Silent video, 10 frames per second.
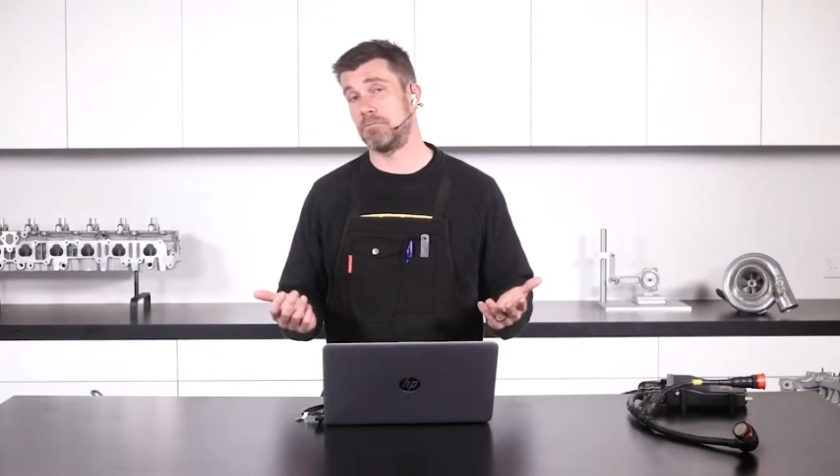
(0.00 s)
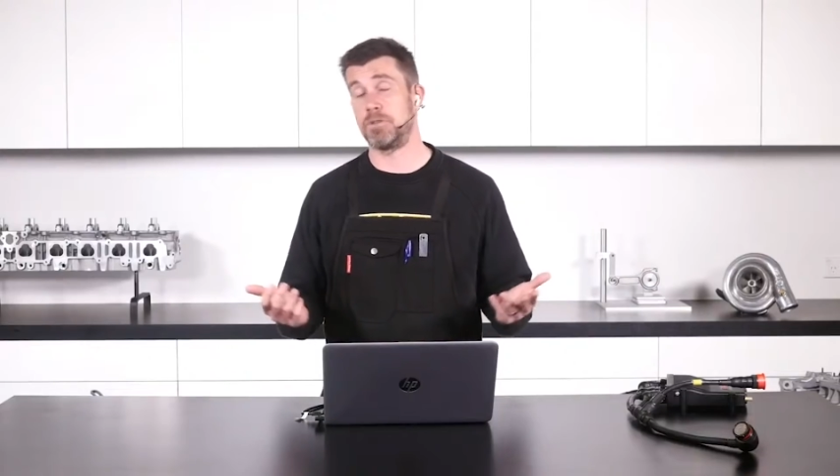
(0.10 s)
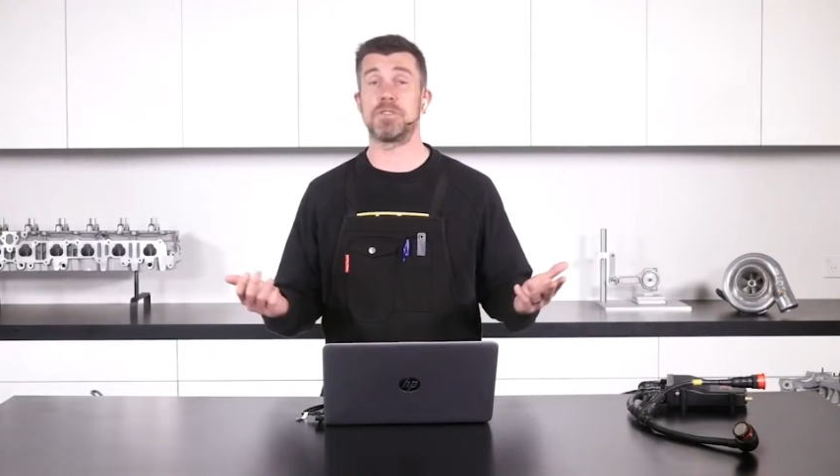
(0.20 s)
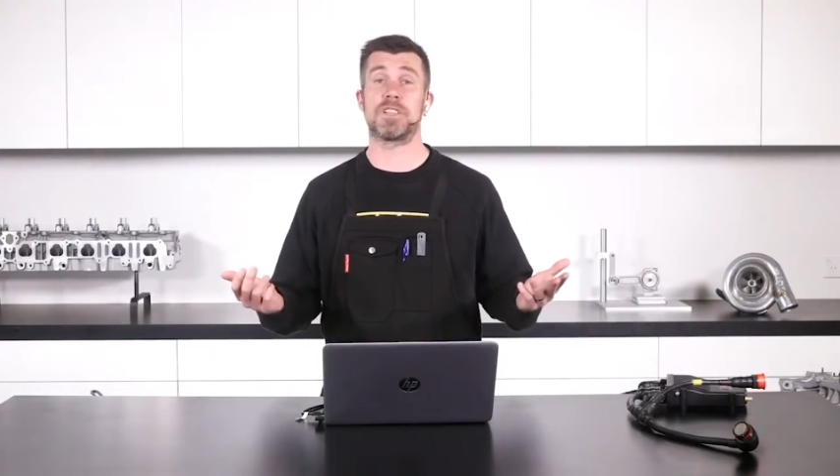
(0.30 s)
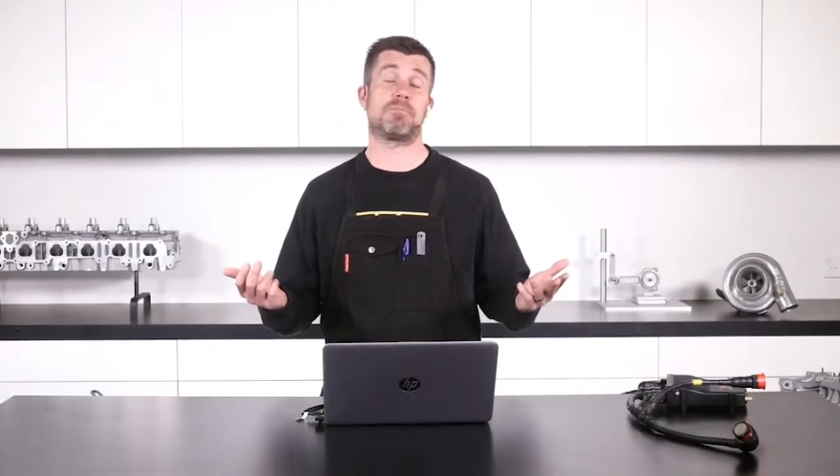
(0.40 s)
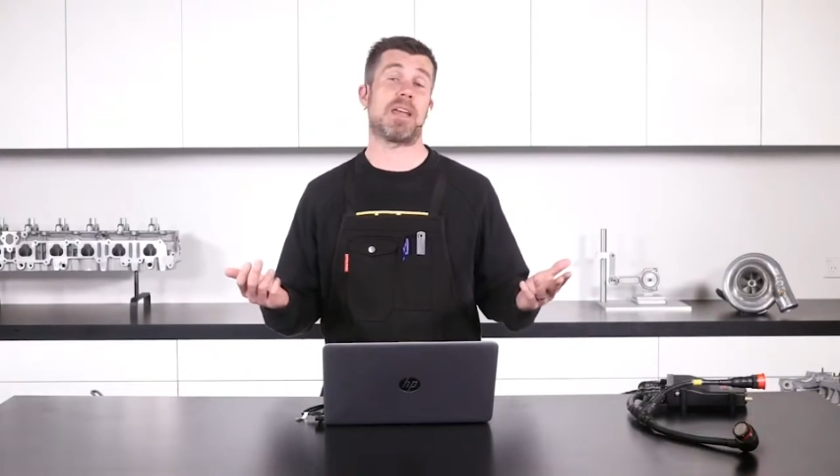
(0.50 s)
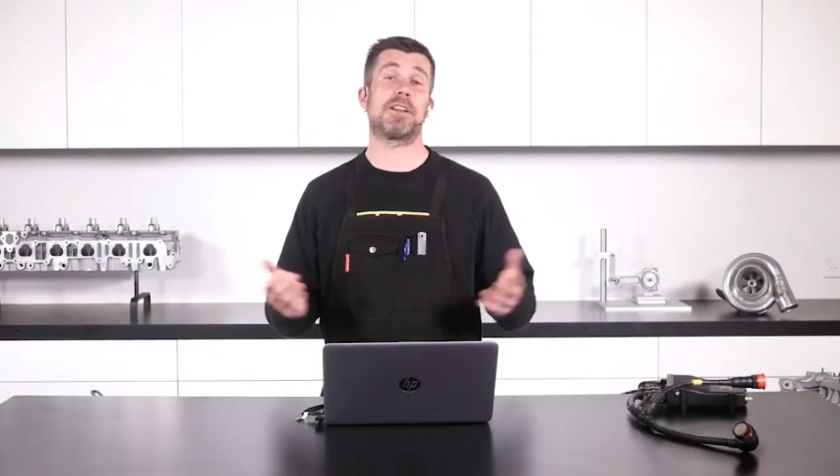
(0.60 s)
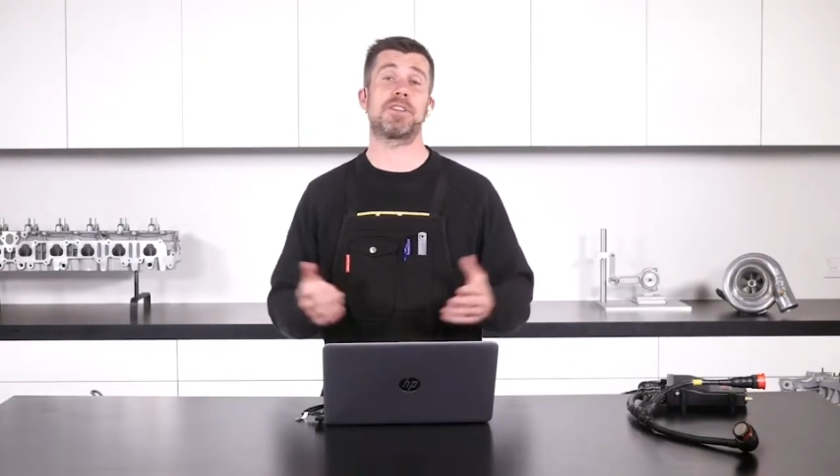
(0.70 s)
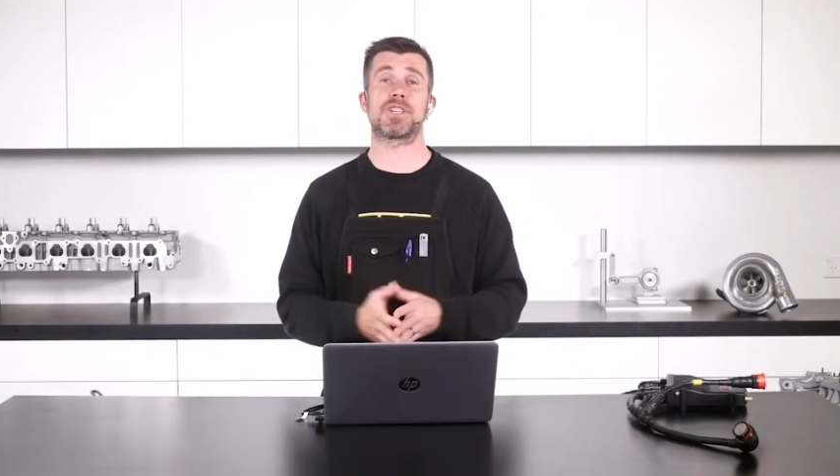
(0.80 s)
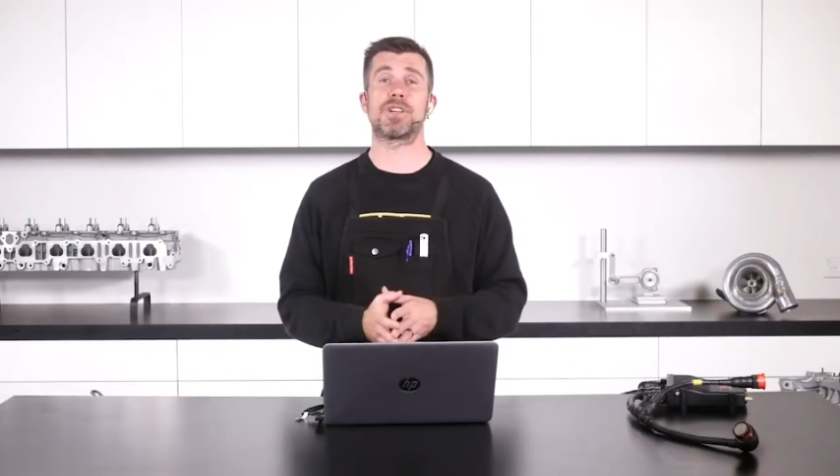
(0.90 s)
use it, how
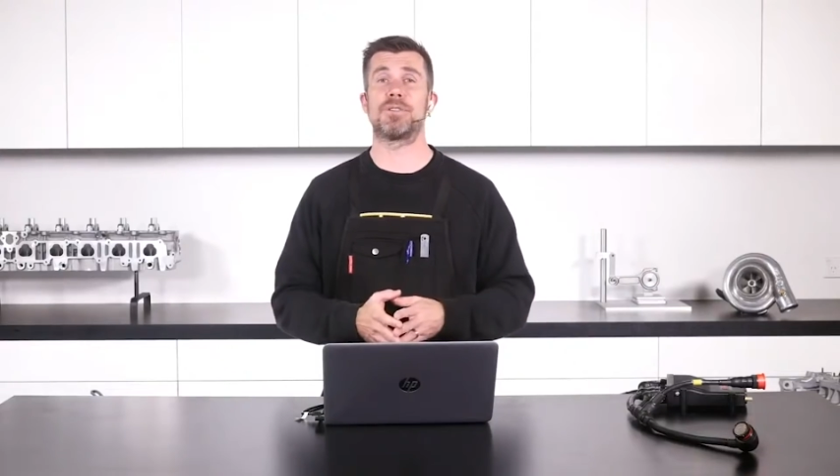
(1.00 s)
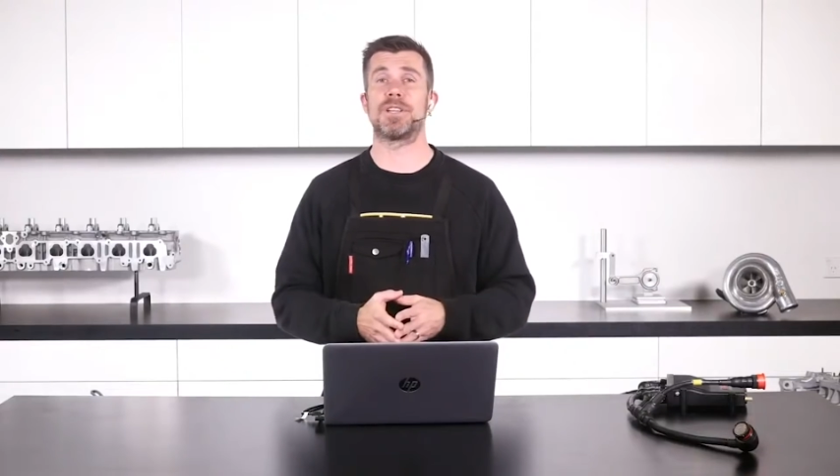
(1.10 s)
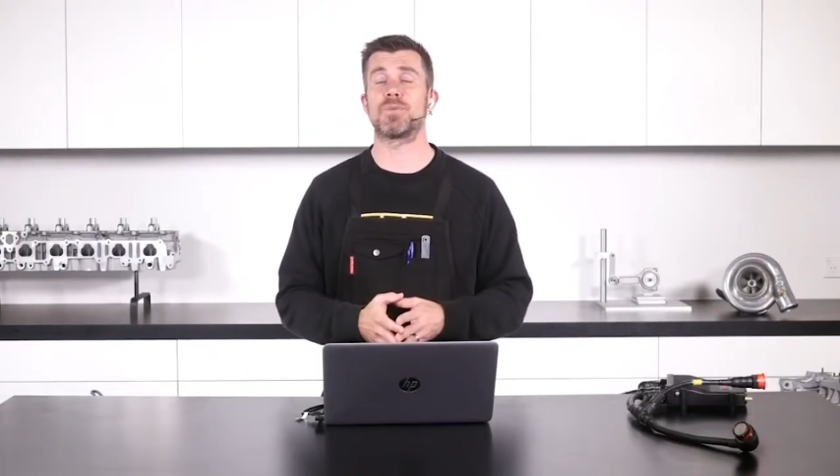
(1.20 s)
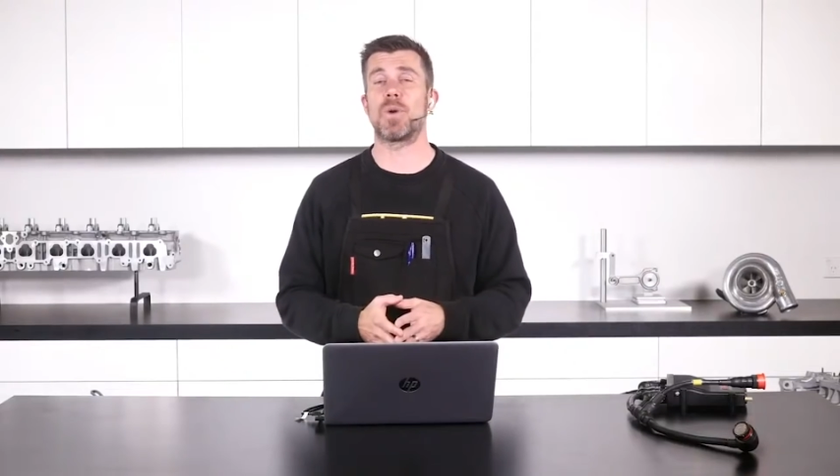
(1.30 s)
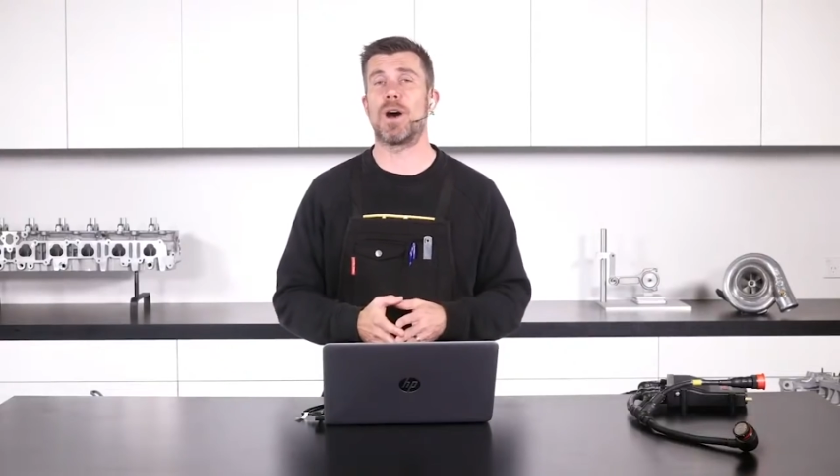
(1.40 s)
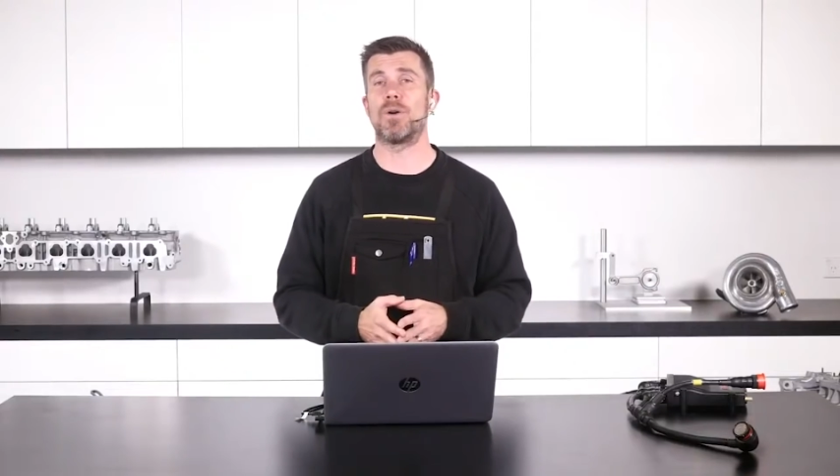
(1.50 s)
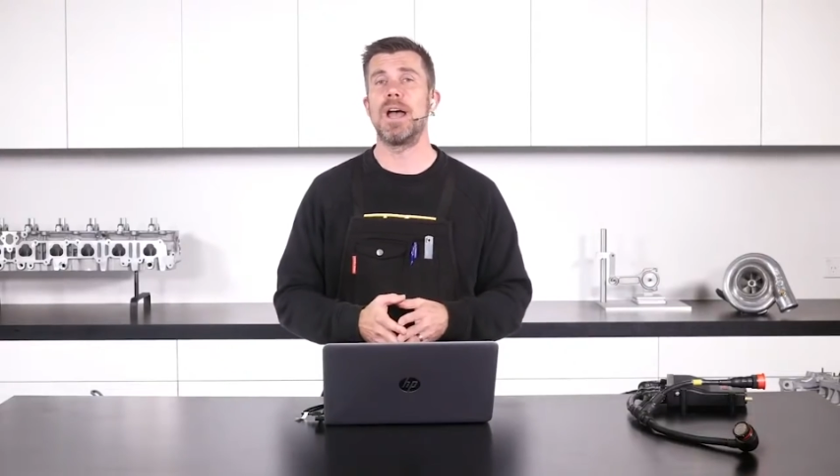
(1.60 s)
to tune as well.